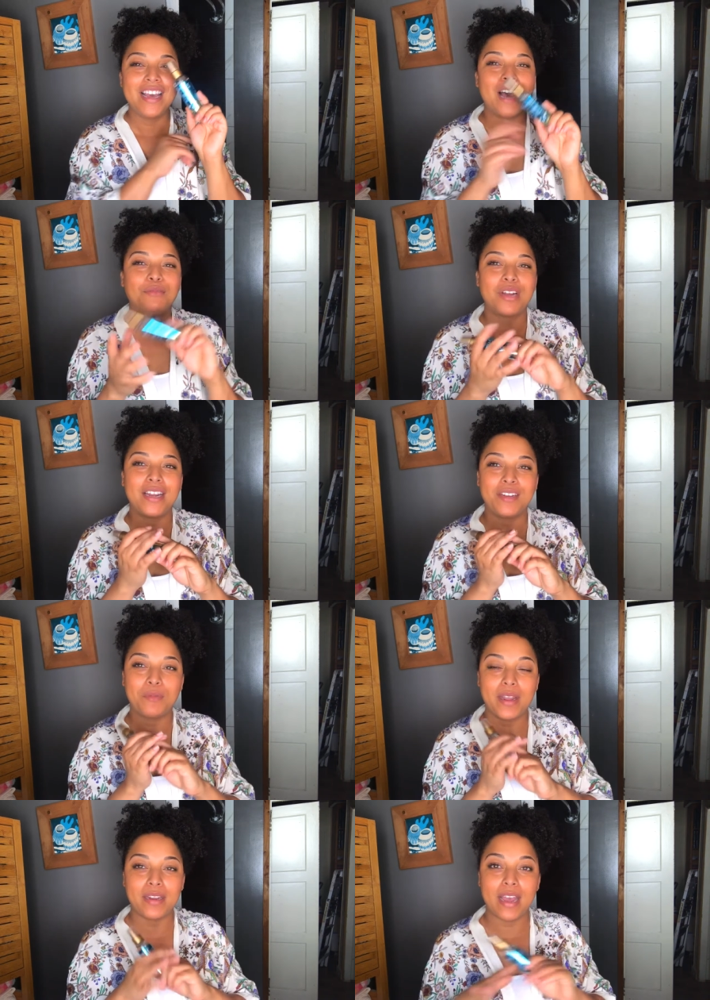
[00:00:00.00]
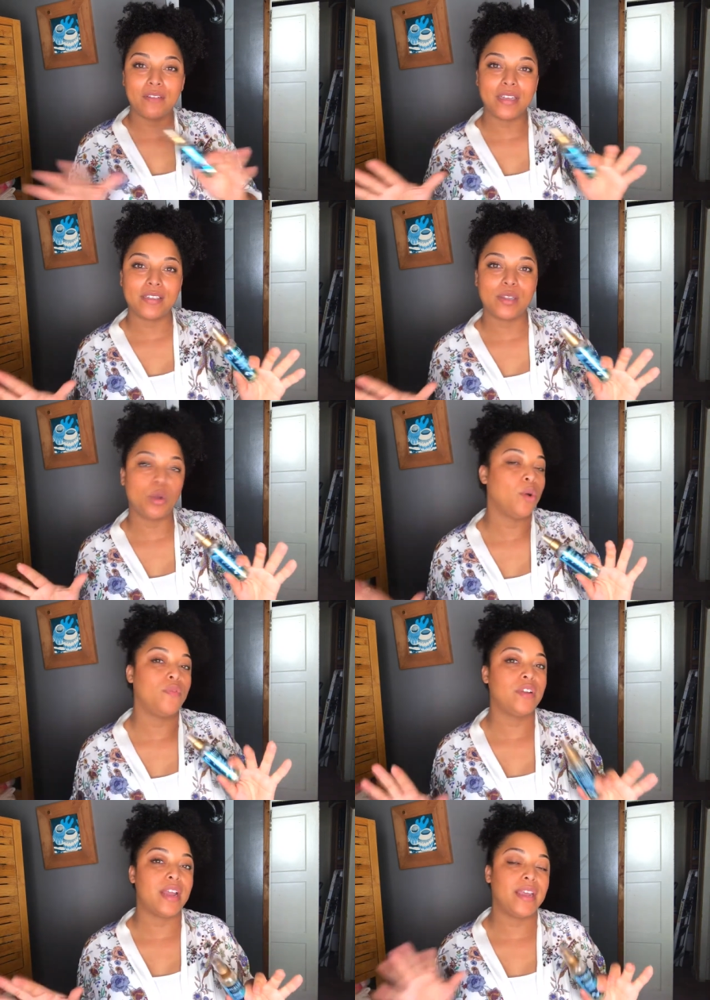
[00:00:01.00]
I'm trying it right now. Is their
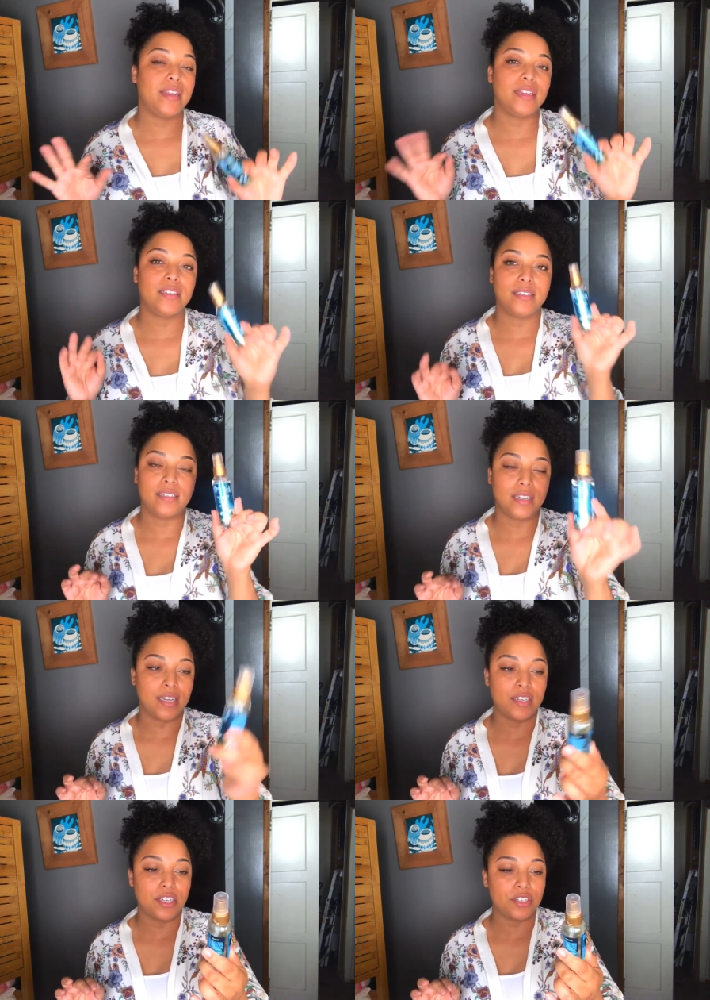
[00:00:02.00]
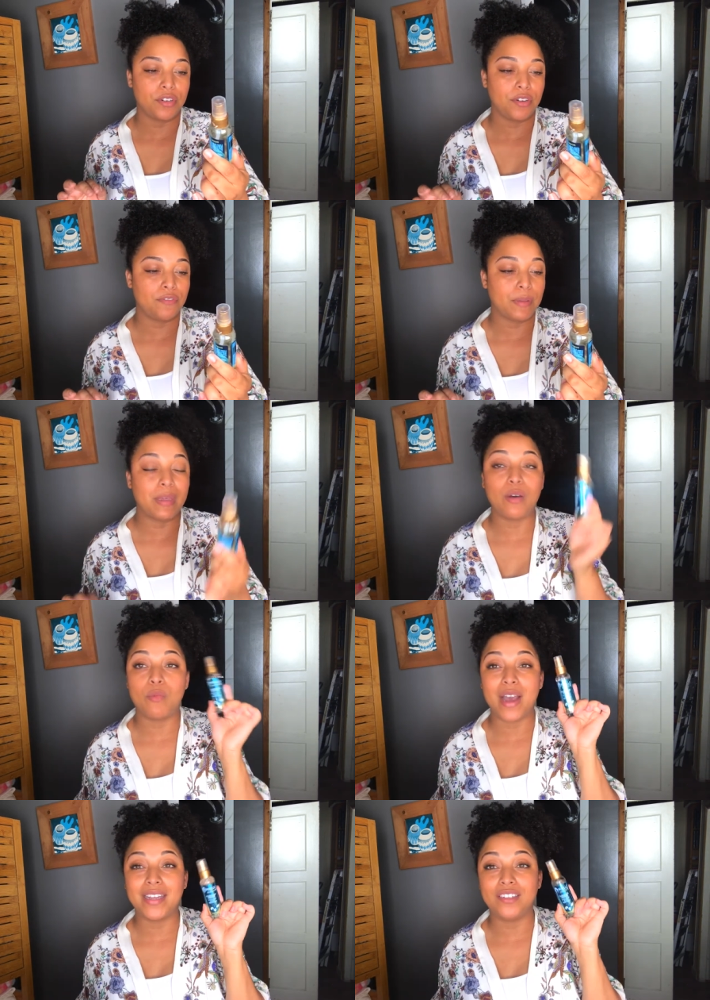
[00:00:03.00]
overnight conditioner from the
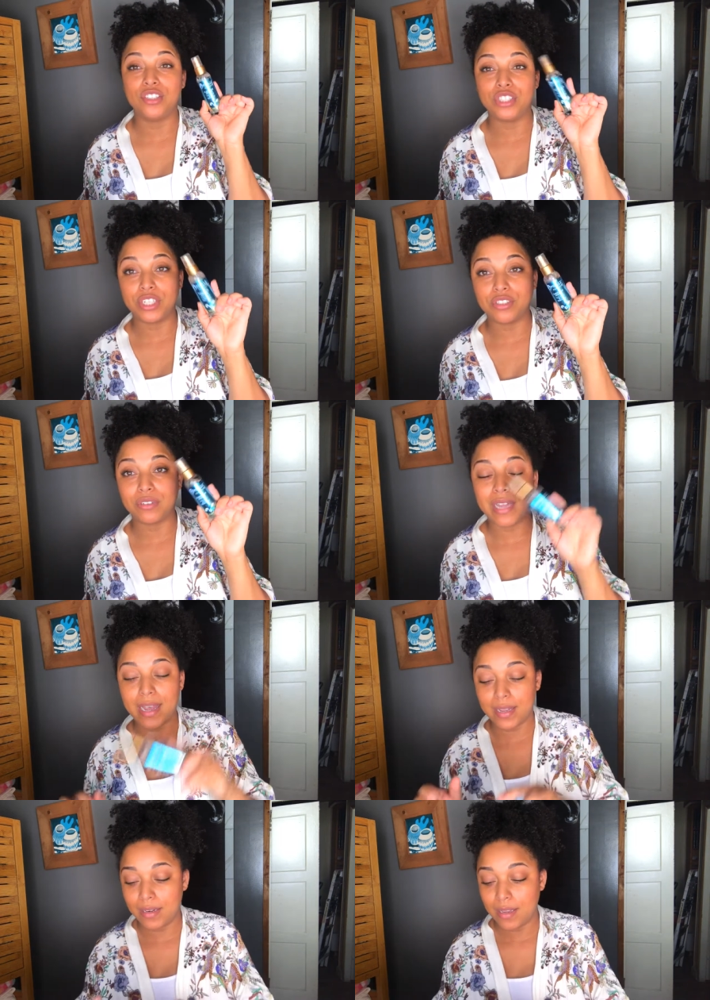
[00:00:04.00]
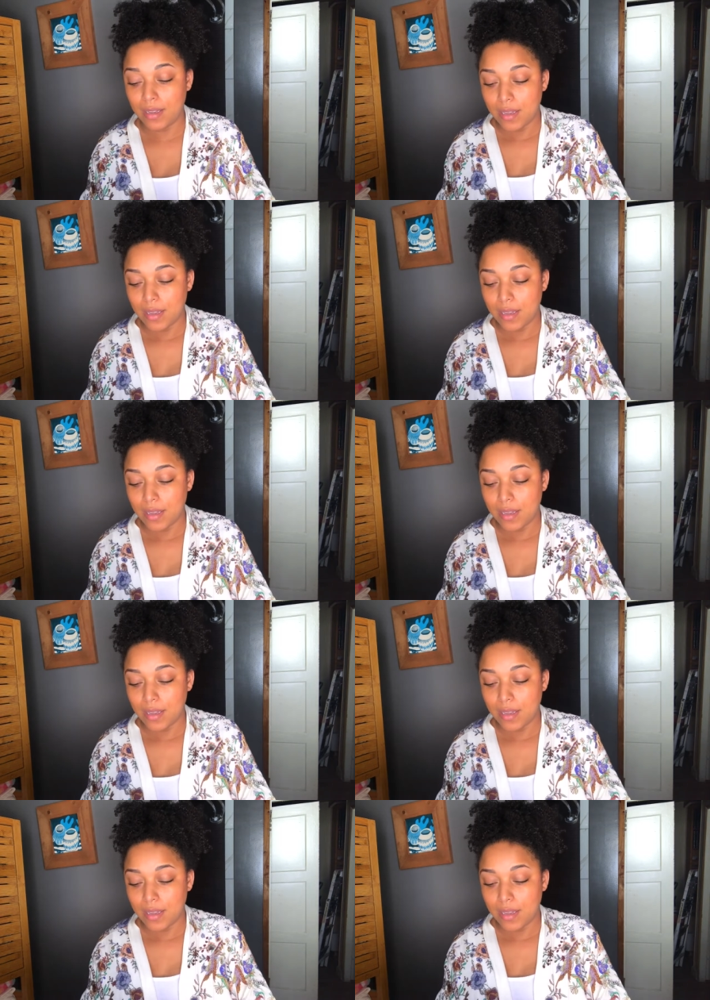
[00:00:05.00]
Hawaiian Ginger line.